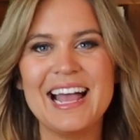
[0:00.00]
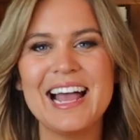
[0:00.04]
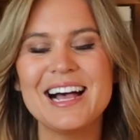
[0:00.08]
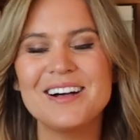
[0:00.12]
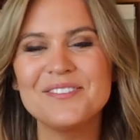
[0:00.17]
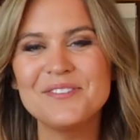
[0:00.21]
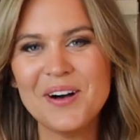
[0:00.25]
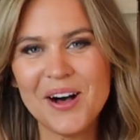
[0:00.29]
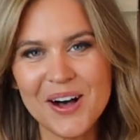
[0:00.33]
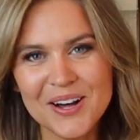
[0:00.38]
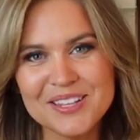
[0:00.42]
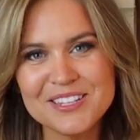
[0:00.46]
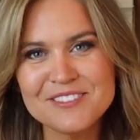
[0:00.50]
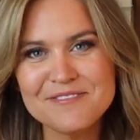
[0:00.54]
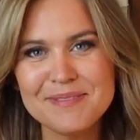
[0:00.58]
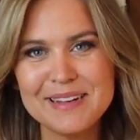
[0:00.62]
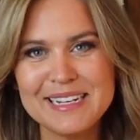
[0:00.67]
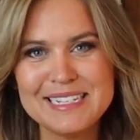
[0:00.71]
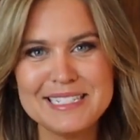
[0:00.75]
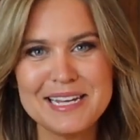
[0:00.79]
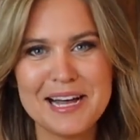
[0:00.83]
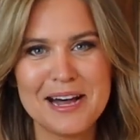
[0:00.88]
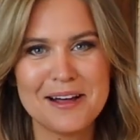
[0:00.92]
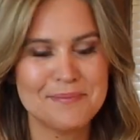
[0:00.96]
I have all of
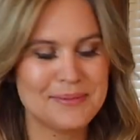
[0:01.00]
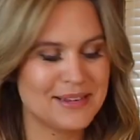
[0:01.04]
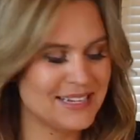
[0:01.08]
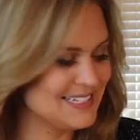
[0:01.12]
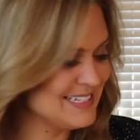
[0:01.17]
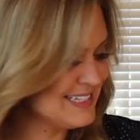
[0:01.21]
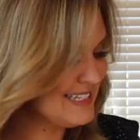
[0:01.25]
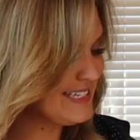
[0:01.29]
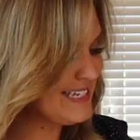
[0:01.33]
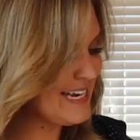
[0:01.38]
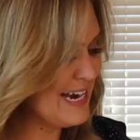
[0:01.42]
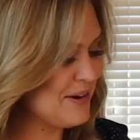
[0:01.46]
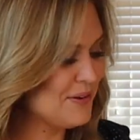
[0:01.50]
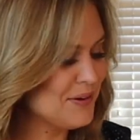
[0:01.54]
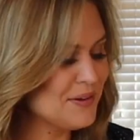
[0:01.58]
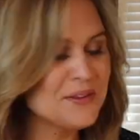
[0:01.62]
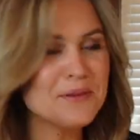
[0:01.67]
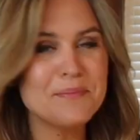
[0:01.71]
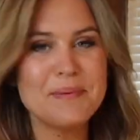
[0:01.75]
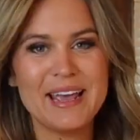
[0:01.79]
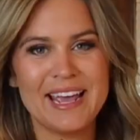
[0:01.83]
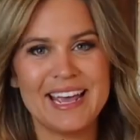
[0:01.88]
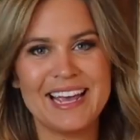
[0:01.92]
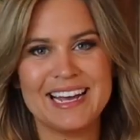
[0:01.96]
my toppings down
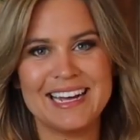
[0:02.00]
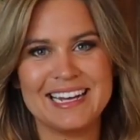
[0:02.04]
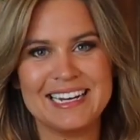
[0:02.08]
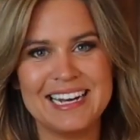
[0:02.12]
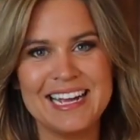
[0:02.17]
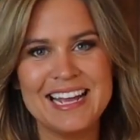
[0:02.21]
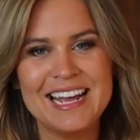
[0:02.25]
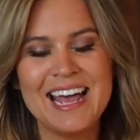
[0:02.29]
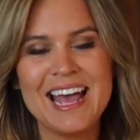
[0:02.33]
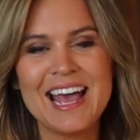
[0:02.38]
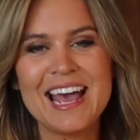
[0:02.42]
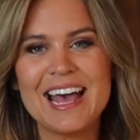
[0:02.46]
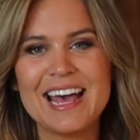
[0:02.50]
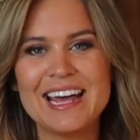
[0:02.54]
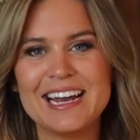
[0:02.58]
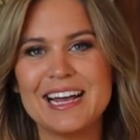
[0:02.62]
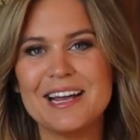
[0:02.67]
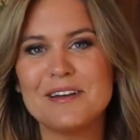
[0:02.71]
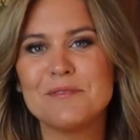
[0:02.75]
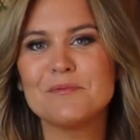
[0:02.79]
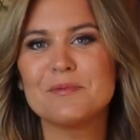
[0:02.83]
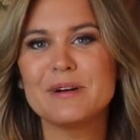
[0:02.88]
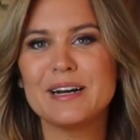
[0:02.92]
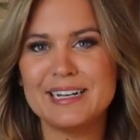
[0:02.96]
on the pan and
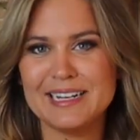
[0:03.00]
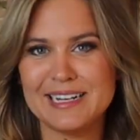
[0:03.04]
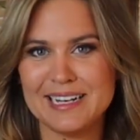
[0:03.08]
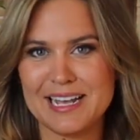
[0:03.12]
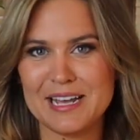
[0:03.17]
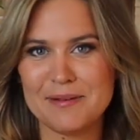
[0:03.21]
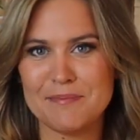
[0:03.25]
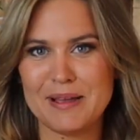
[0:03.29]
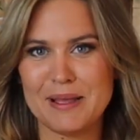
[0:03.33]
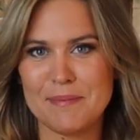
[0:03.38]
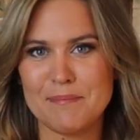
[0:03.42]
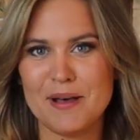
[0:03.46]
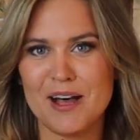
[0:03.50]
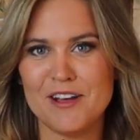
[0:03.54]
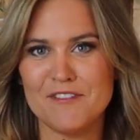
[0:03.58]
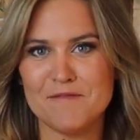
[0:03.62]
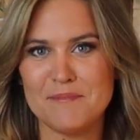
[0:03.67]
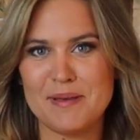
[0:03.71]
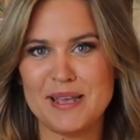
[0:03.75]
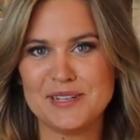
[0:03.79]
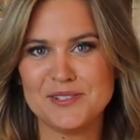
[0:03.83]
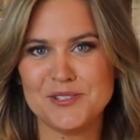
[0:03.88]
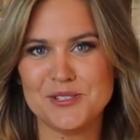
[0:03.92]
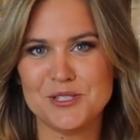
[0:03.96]
I'm ready to get my
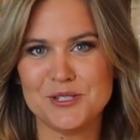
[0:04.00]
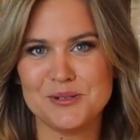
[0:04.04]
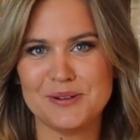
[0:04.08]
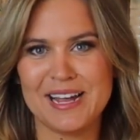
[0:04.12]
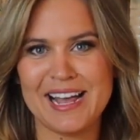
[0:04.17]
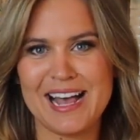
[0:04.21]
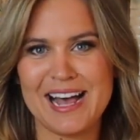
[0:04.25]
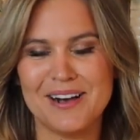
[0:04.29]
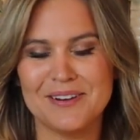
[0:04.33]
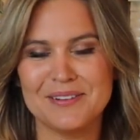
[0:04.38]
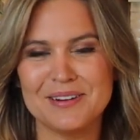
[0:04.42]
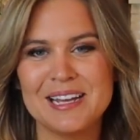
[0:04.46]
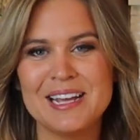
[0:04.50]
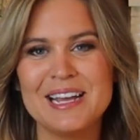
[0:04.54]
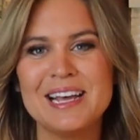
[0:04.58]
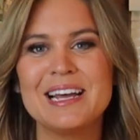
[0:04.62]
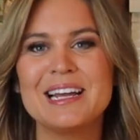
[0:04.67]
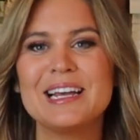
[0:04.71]
puff pastry out.